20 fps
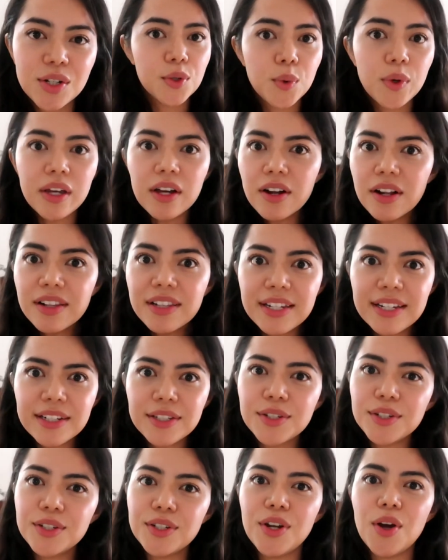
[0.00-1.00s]
Do we all
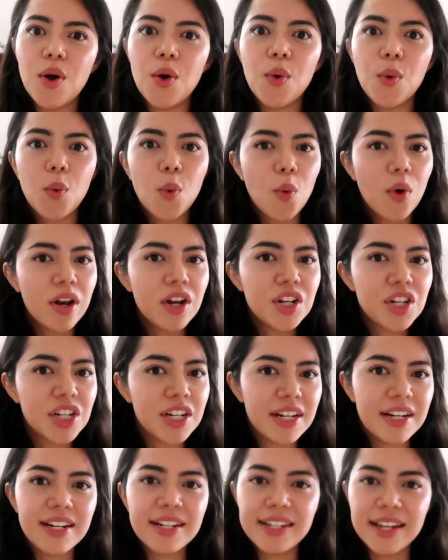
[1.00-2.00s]
need to know what a
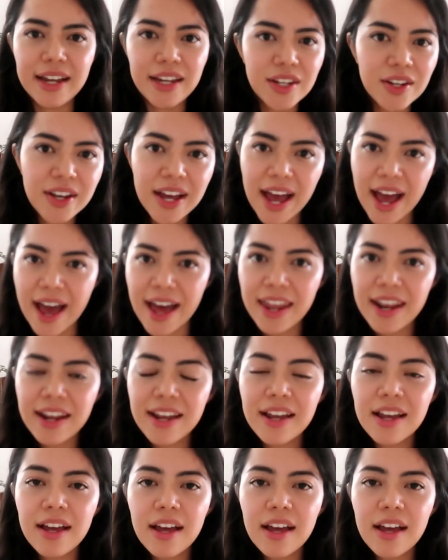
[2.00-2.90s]
shitty day you had?"